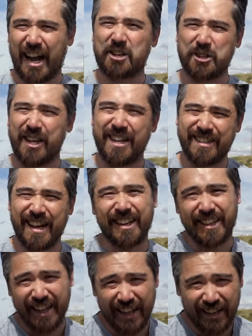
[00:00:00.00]
actually a dead
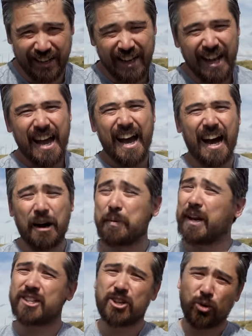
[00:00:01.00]
kitten,
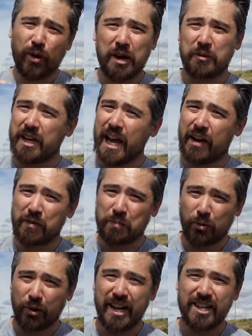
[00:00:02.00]
but it's great when you have a
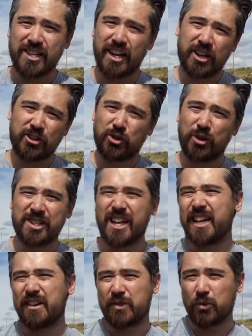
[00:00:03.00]
breeze. It controls
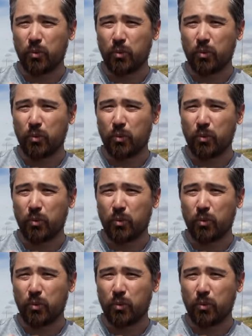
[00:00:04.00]
any of